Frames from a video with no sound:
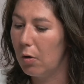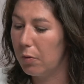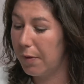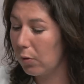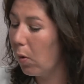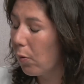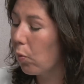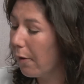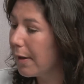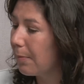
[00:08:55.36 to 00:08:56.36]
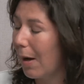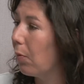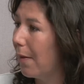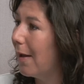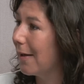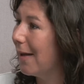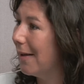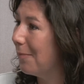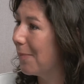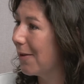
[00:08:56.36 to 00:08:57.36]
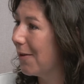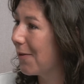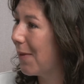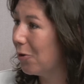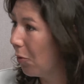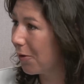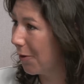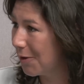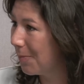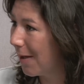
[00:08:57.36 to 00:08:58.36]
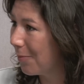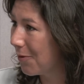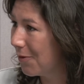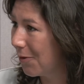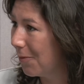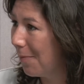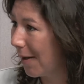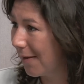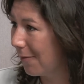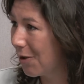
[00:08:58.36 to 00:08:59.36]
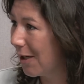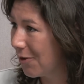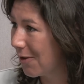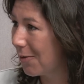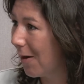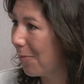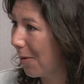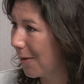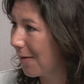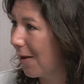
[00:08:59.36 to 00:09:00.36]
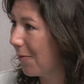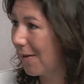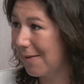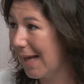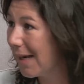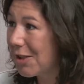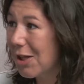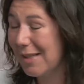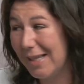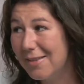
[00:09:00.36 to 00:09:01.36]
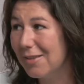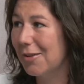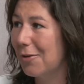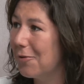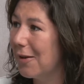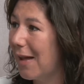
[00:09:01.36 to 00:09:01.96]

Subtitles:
they're quite worried about when they get in because they're not going to be able to do massive changes to our public services. The NHS isn't going to feel